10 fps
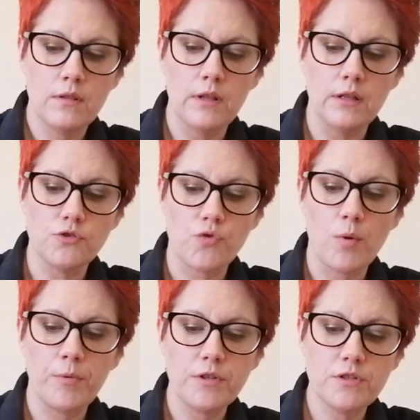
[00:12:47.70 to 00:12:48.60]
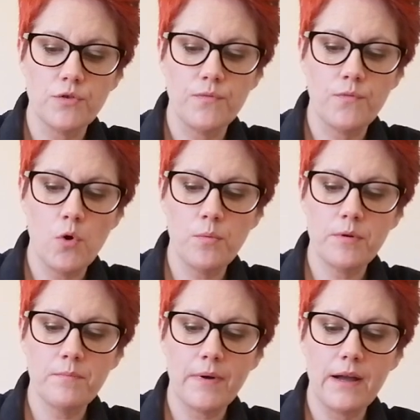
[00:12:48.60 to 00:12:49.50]
little droplets. So
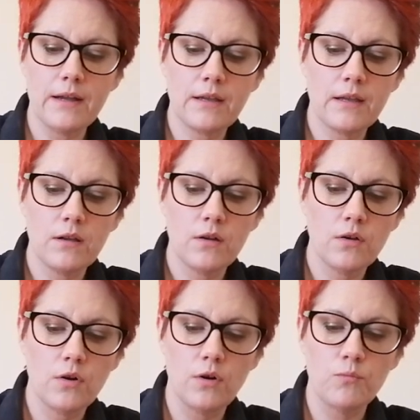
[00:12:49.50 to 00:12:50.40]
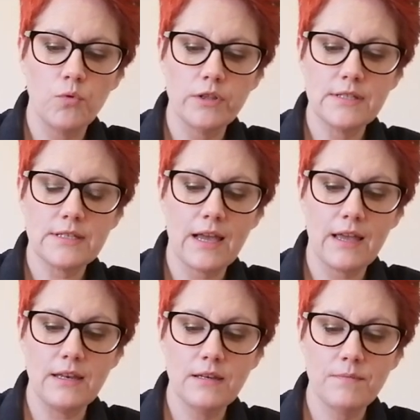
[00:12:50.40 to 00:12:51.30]
forward and back on one
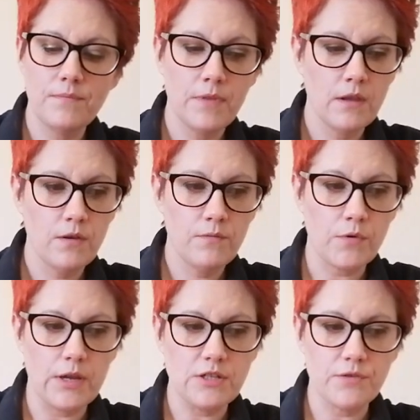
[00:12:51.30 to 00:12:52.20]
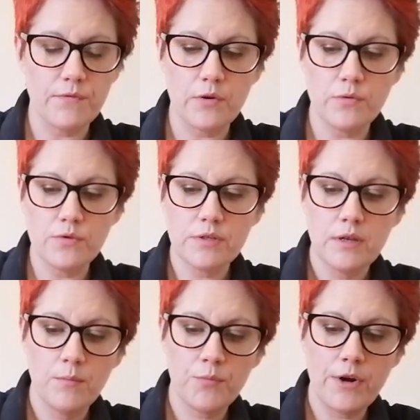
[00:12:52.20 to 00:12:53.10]
side for each of those.
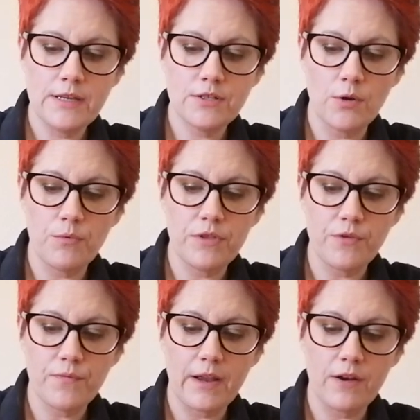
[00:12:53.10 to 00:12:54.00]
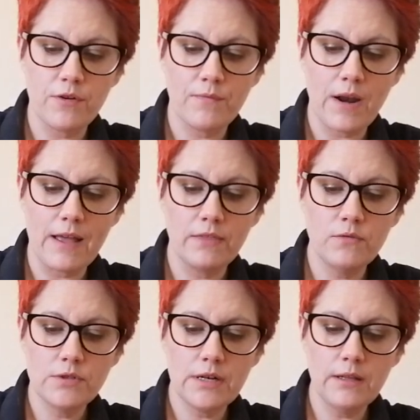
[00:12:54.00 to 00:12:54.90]
Press down with your finger to flatten
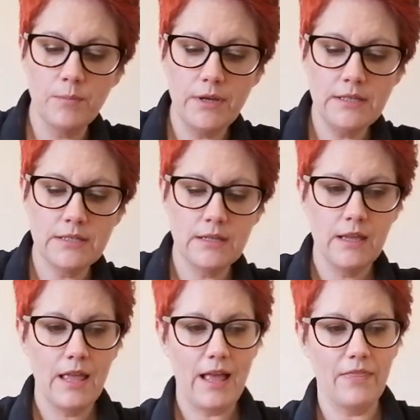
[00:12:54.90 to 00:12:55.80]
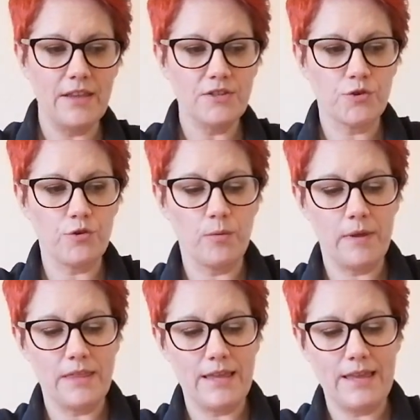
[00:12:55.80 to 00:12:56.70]
those a little bit. And these are going to
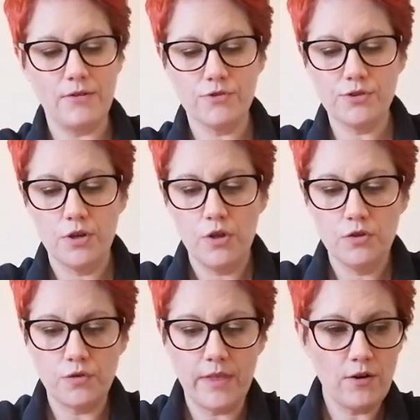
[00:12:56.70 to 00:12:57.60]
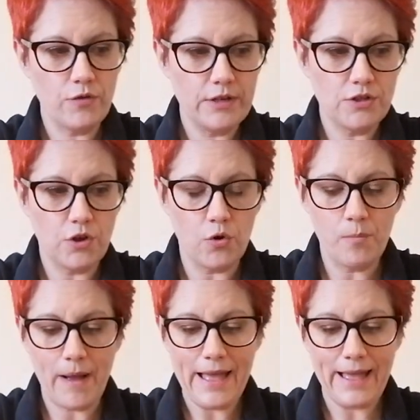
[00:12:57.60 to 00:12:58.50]
be the ears. So they're going to go
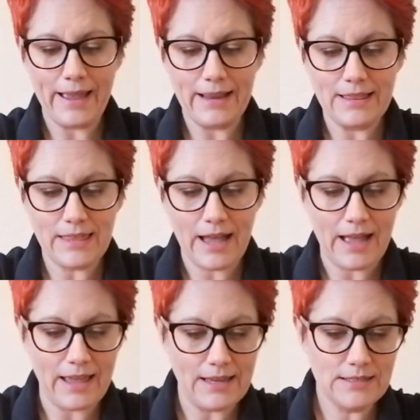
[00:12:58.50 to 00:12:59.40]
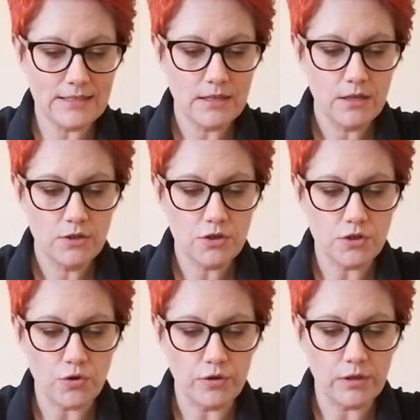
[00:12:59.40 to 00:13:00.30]
behind the eyes,
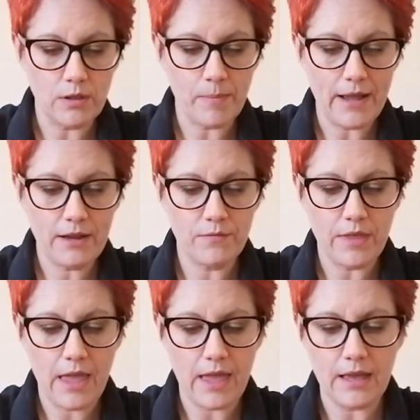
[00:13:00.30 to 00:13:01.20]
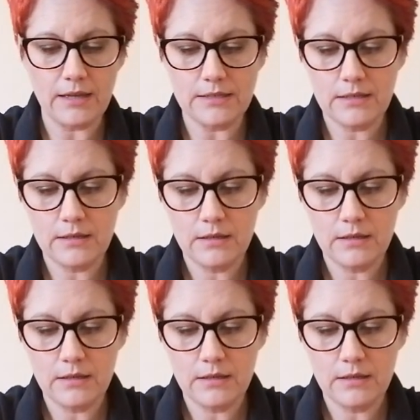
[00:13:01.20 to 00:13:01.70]
just onto the back of the head,